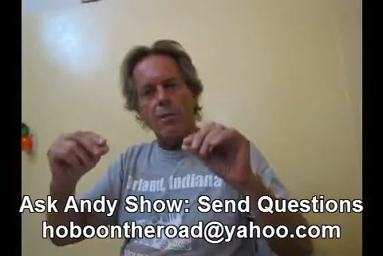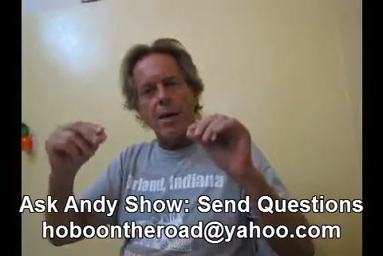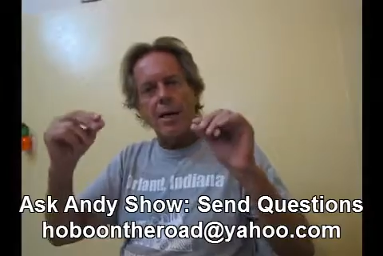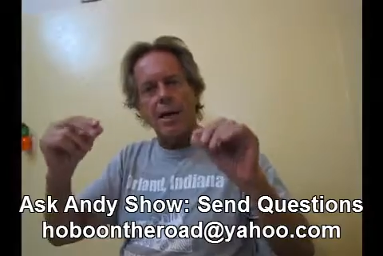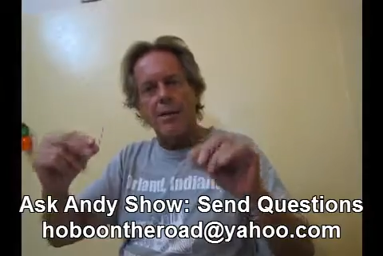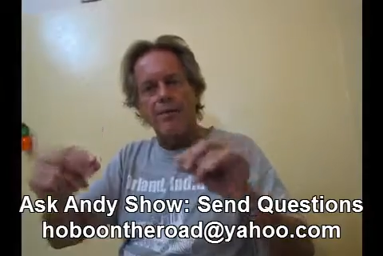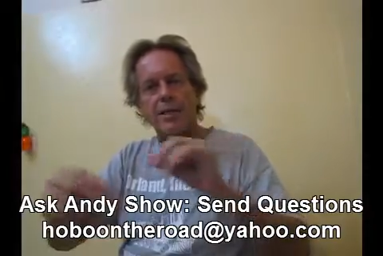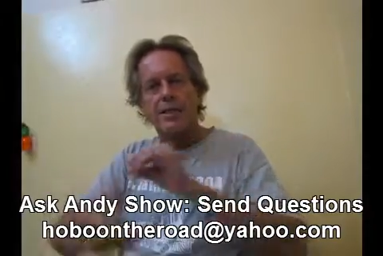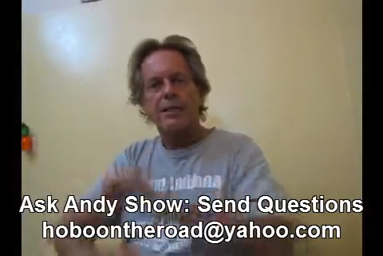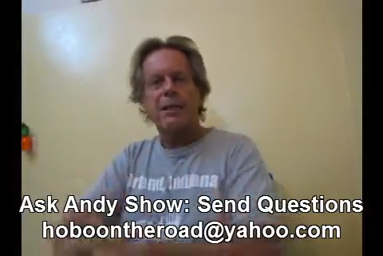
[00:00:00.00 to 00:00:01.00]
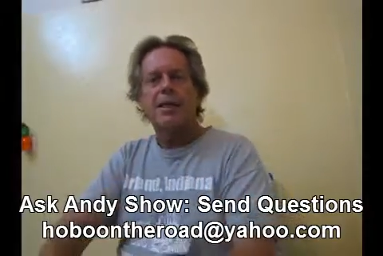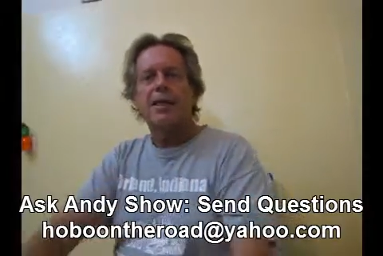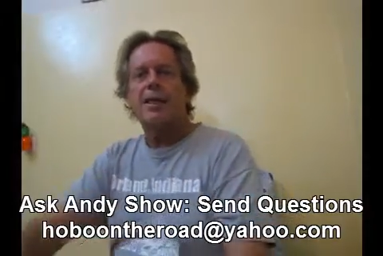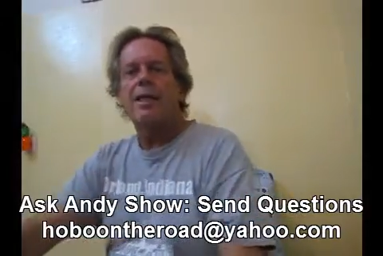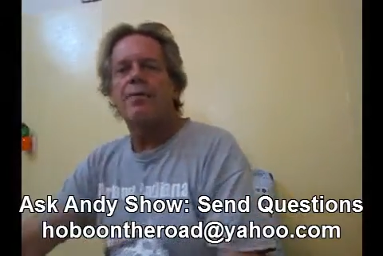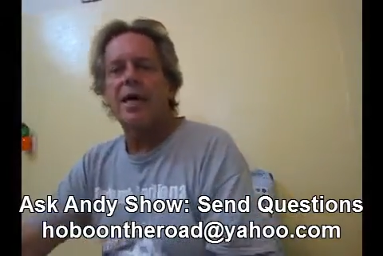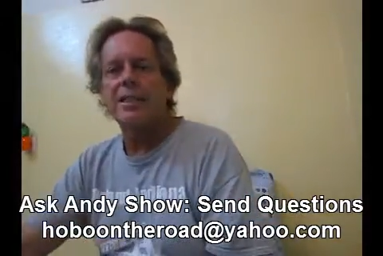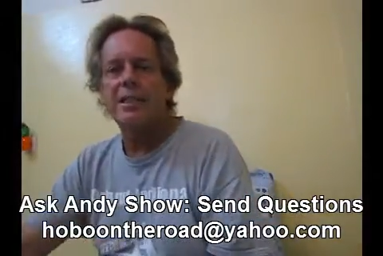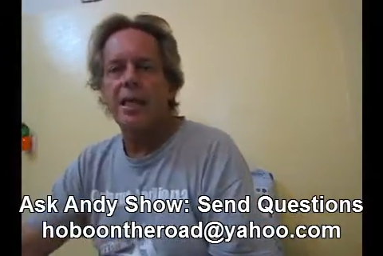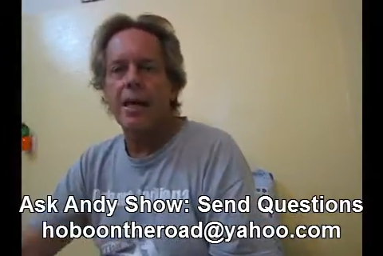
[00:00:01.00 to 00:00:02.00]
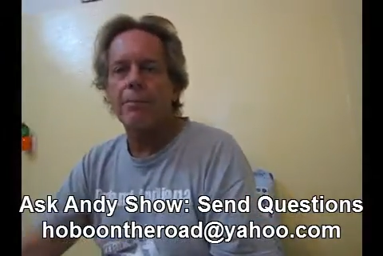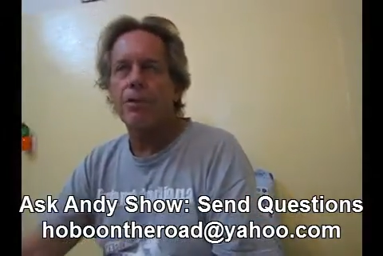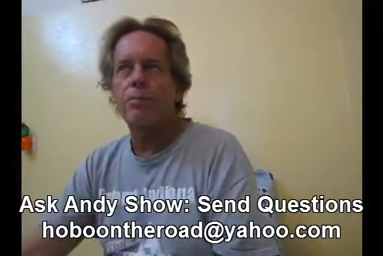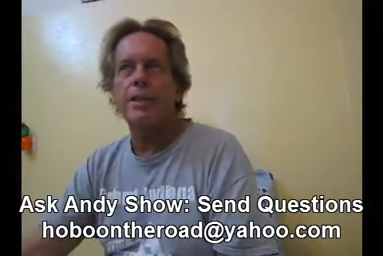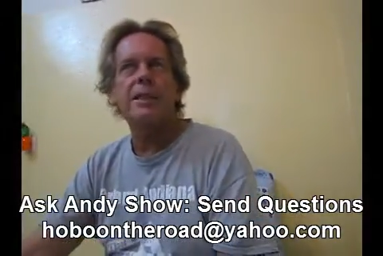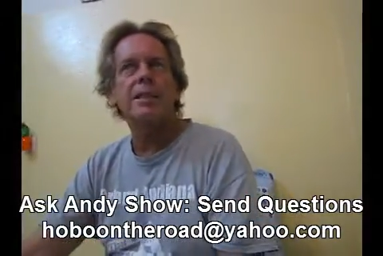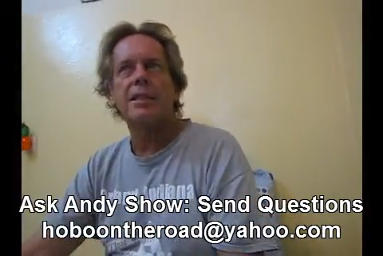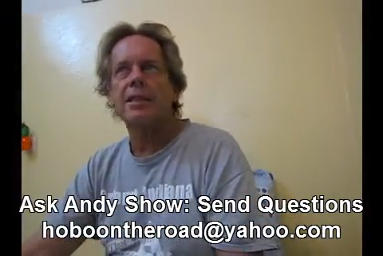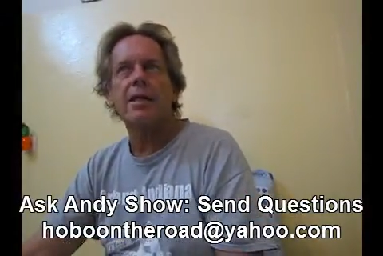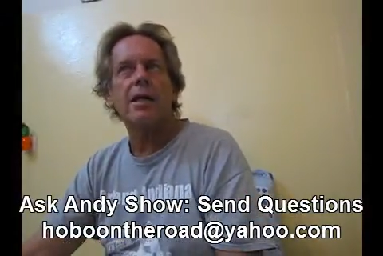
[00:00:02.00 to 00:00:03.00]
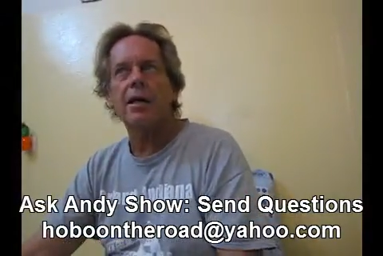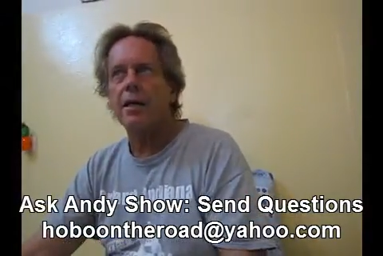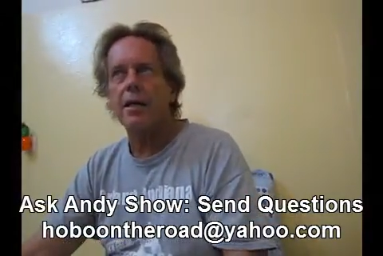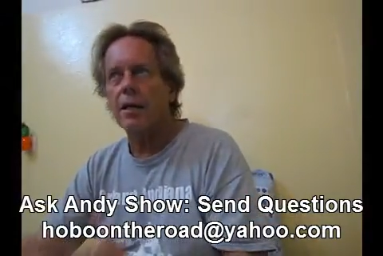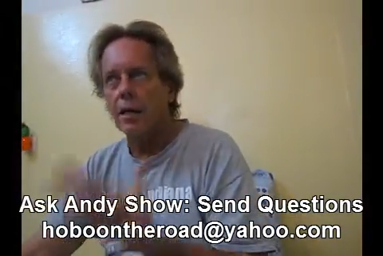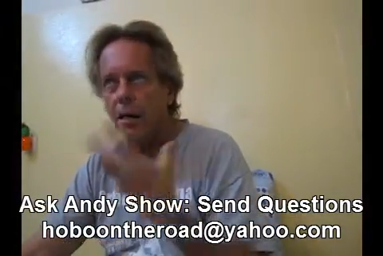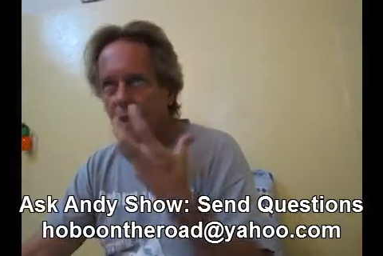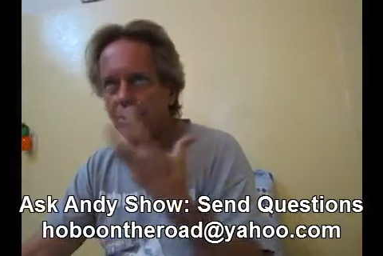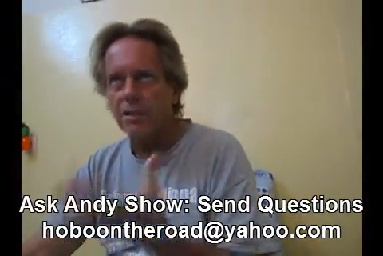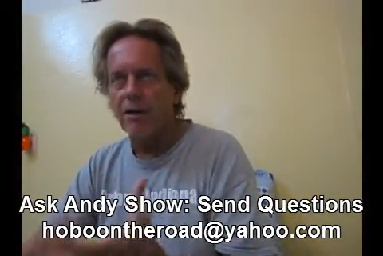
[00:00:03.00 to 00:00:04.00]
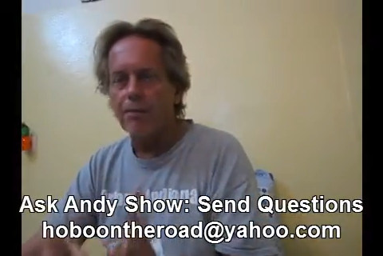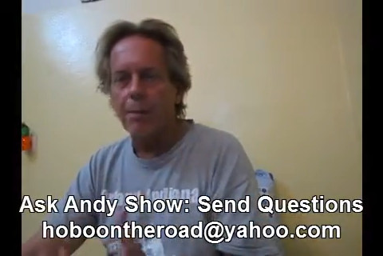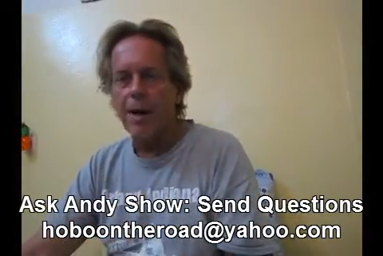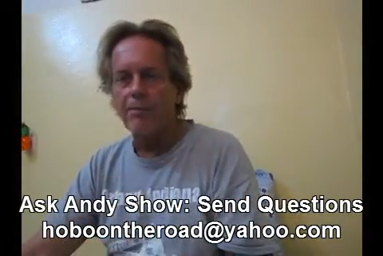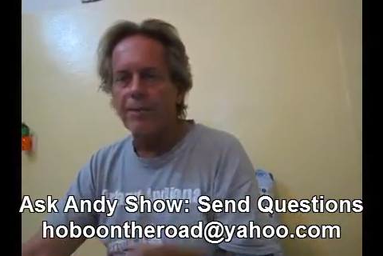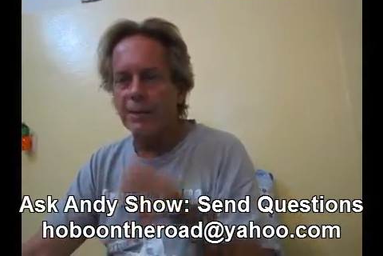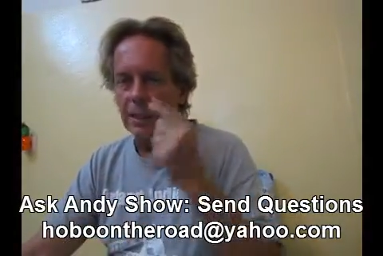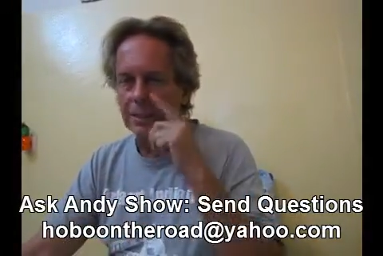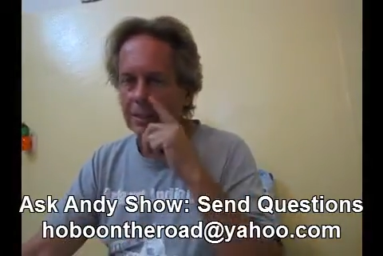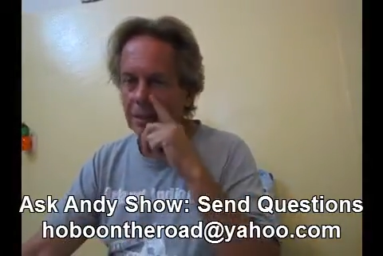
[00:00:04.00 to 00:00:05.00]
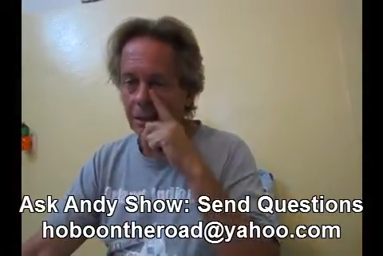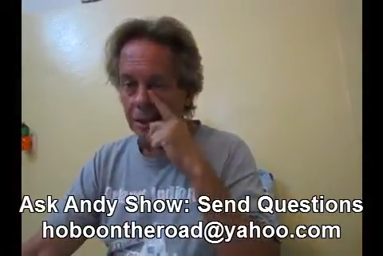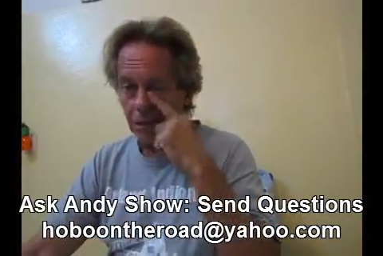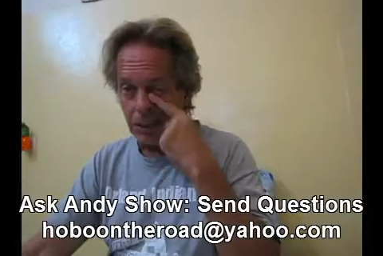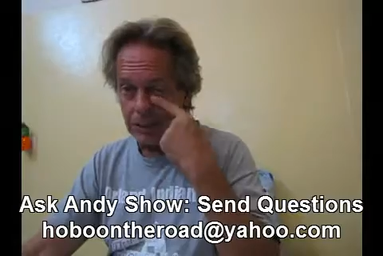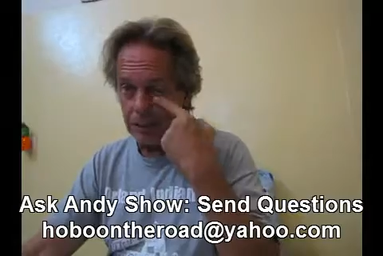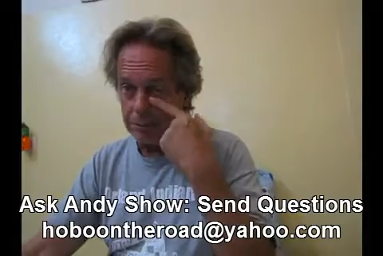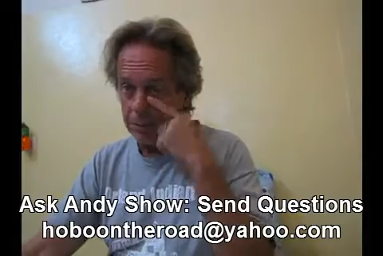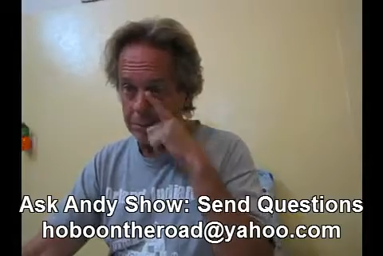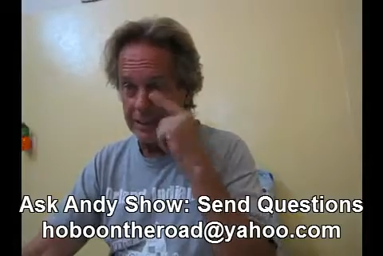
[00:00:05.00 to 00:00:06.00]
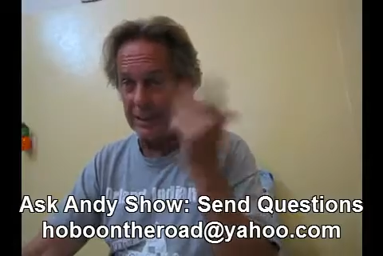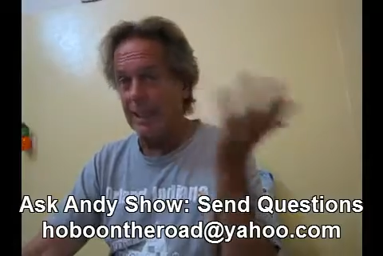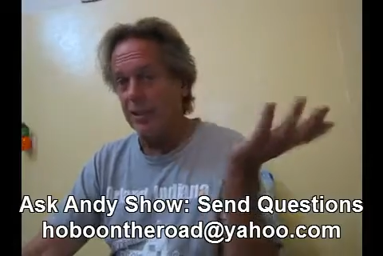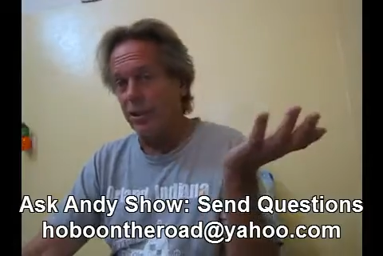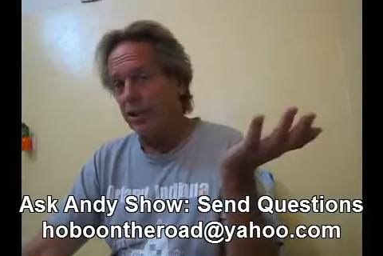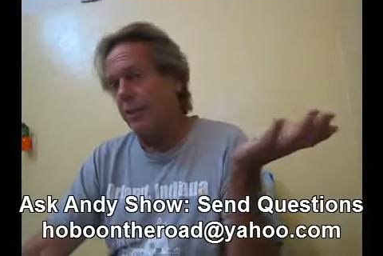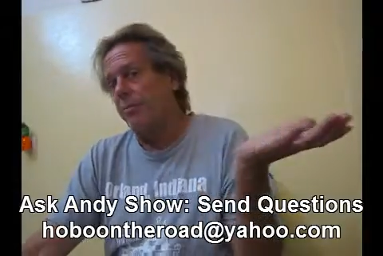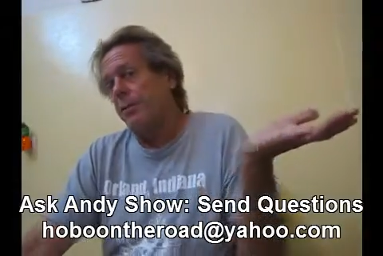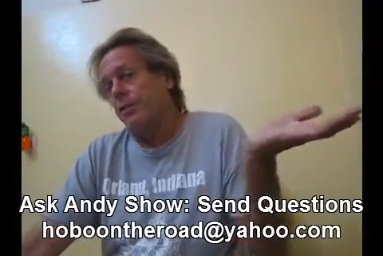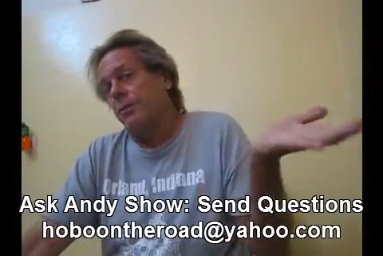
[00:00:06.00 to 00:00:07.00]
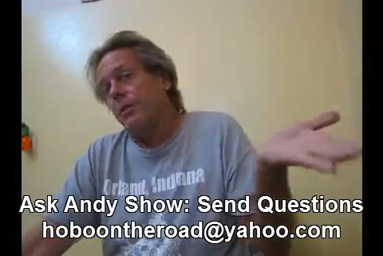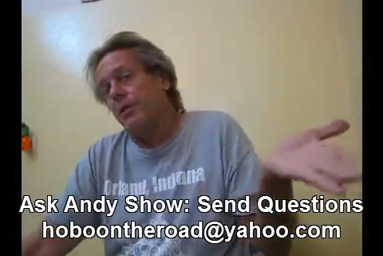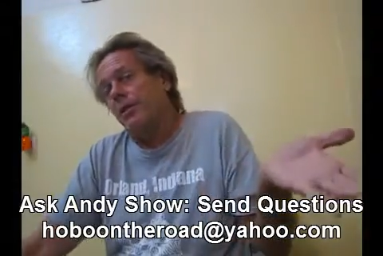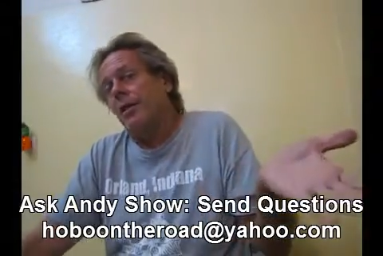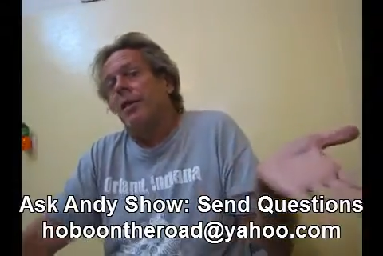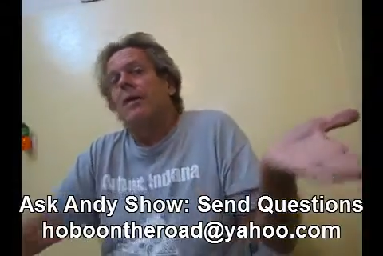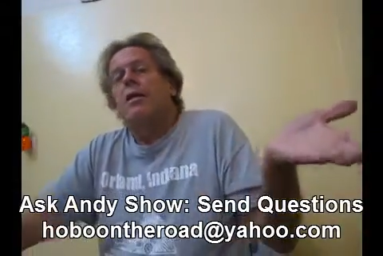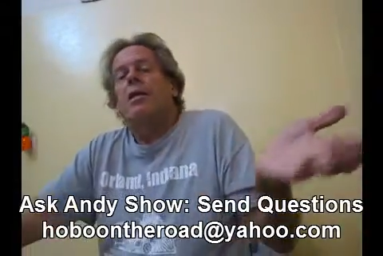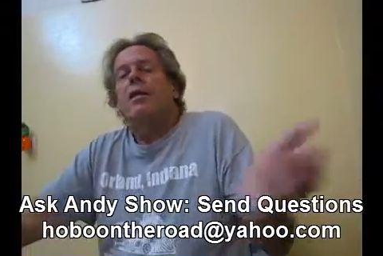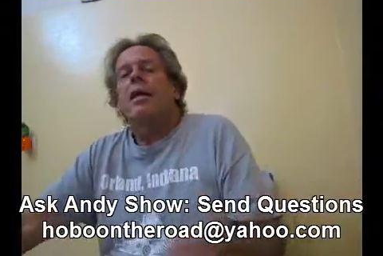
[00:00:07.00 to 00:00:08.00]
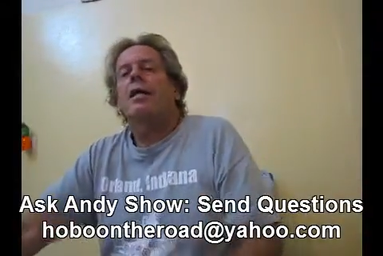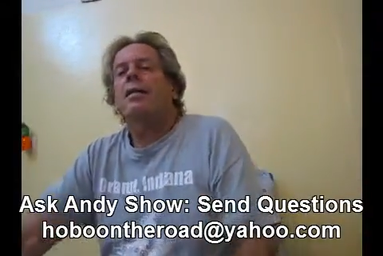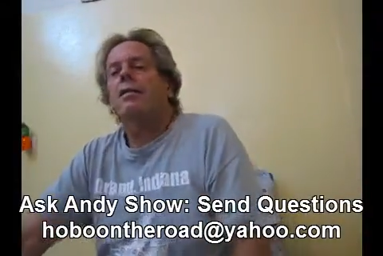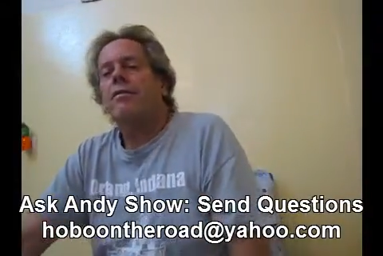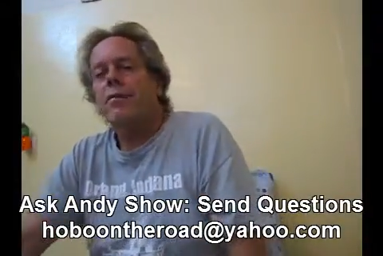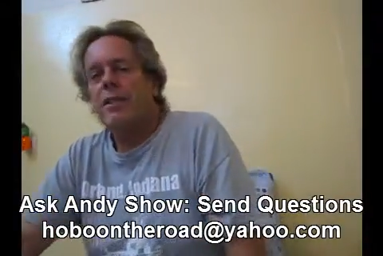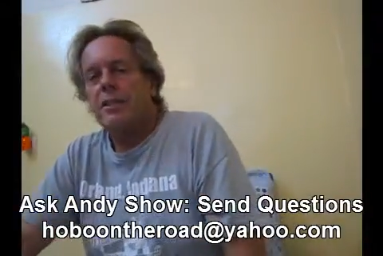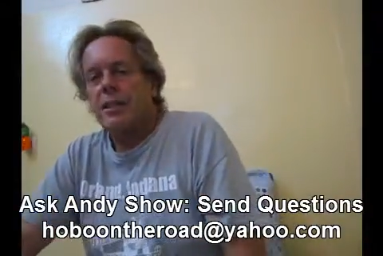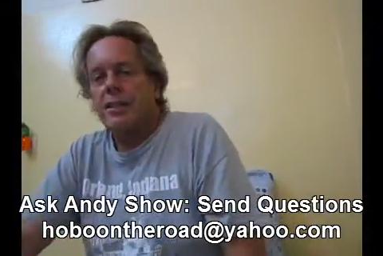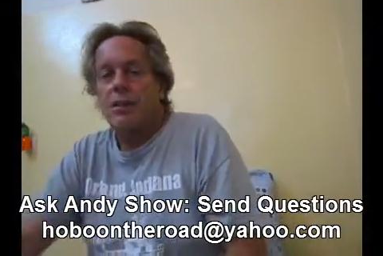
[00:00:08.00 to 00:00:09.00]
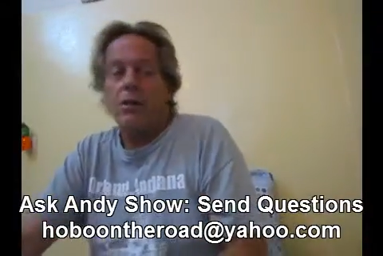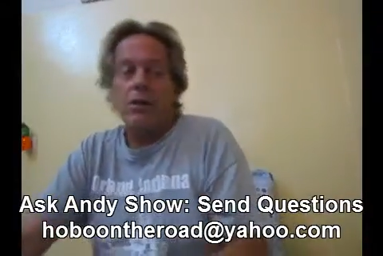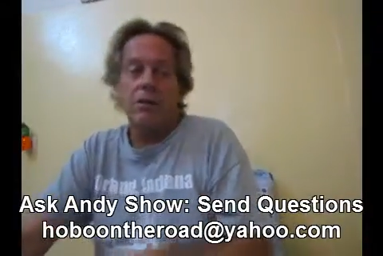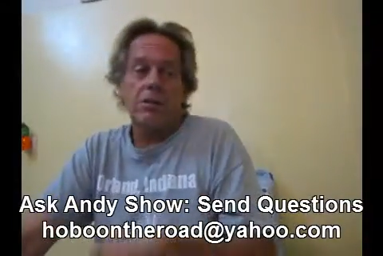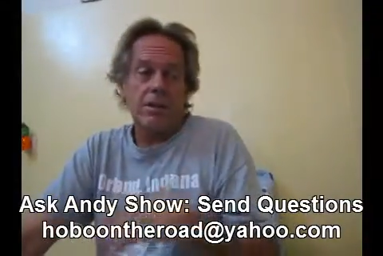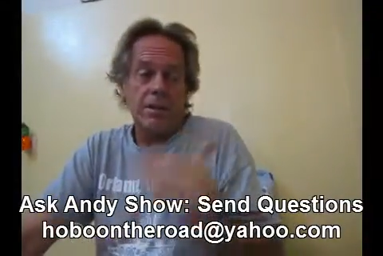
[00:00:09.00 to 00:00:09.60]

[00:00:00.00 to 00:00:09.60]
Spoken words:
my life is. If I say I'm too busy, it's self-prophesizing. Of course I'm too busy. I told you I was too busy. Like if a friend says, I